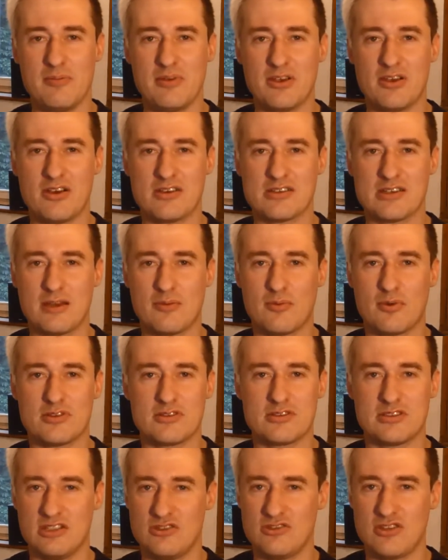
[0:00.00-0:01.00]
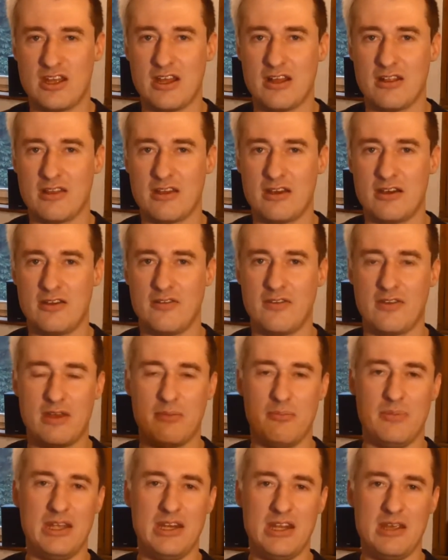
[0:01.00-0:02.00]
because I was DJing there in
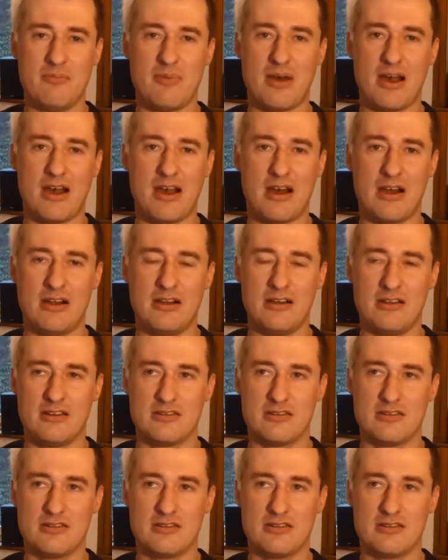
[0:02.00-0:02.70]
their mini bar.